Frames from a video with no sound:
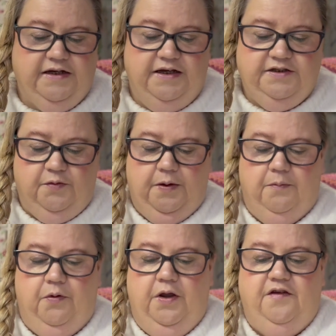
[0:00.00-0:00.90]
a stopping
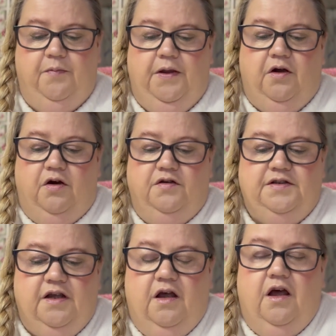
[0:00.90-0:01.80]
point
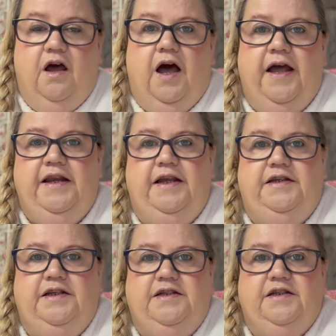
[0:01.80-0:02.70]
because I
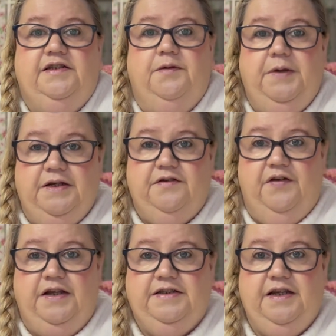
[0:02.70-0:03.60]
needed some
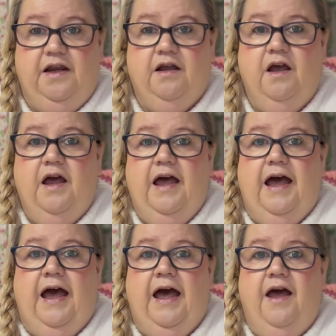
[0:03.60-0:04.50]
interfacing.
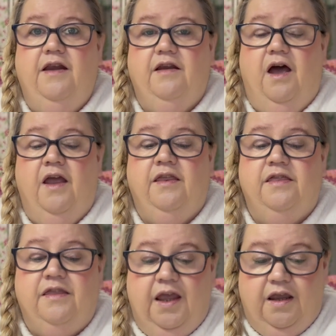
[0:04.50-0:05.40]
And I
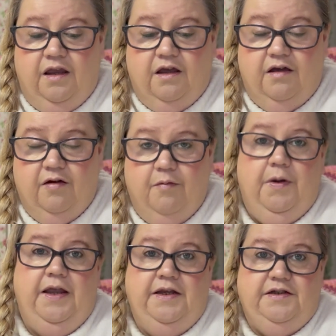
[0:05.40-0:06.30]
think
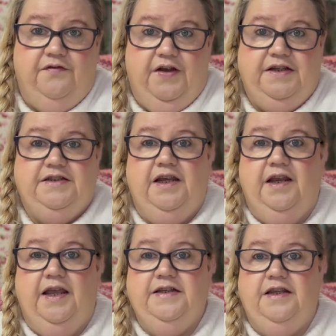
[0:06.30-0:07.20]
my
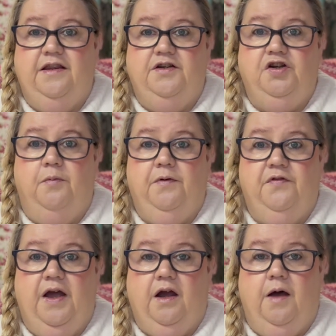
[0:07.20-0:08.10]
interfacing is in the top of
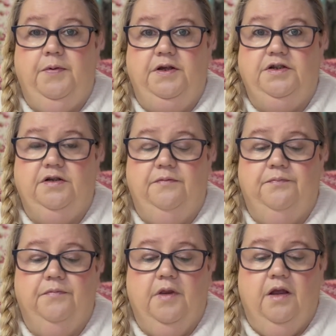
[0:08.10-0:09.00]
that cupboard.
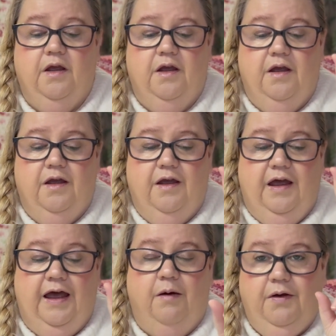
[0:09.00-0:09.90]

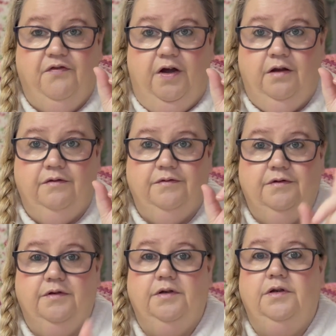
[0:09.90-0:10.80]
However,
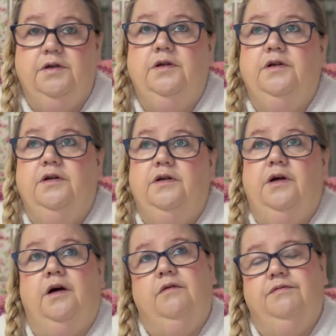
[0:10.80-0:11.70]

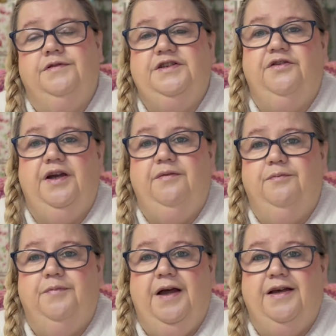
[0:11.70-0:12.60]
oh, sorry,
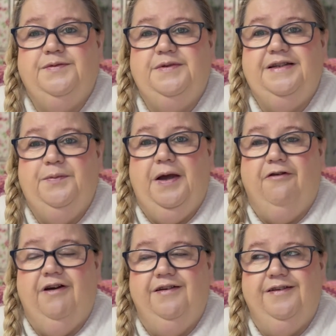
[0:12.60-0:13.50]
my husband's in the
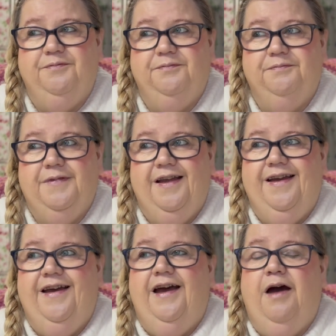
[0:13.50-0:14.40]
background.
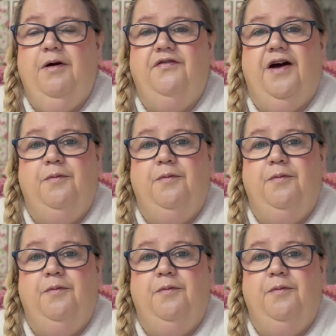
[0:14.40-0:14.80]
However, I'm